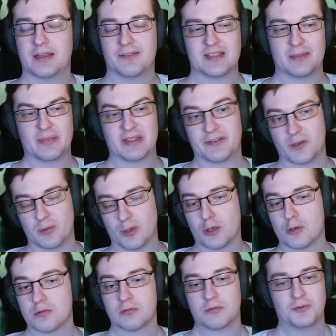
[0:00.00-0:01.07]
If somebody drop
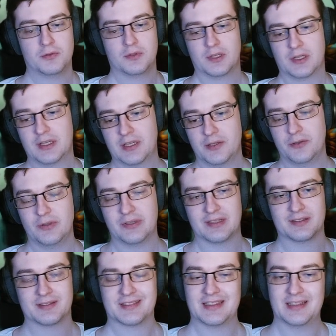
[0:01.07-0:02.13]
low, you can